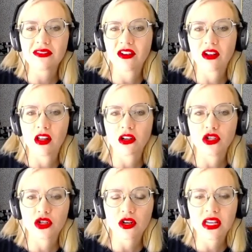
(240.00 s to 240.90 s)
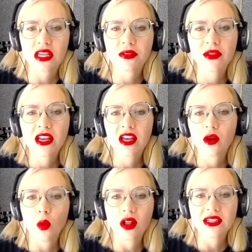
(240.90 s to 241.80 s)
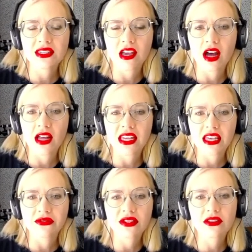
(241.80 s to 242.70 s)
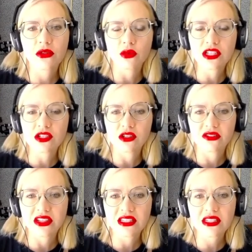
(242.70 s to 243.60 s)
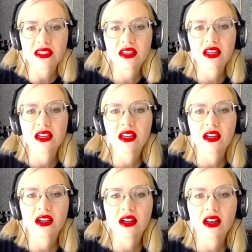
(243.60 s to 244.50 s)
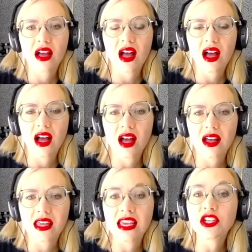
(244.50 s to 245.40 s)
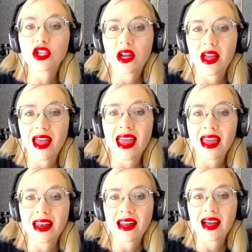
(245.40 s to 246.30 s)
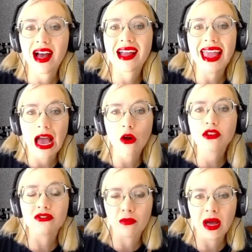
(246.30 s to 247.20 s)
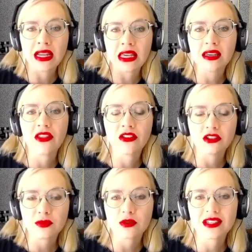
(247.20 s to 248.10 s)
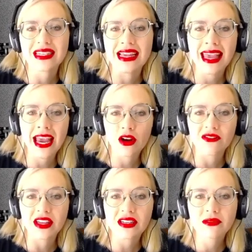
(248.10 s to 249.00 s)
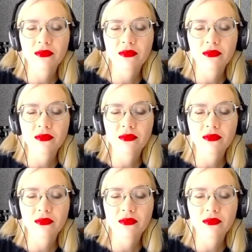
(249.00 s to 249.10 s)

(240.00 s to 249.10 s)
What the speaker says: on a long journey. And while he's gone, he gives 3 servants each an account of money, and they're supposed to take care of it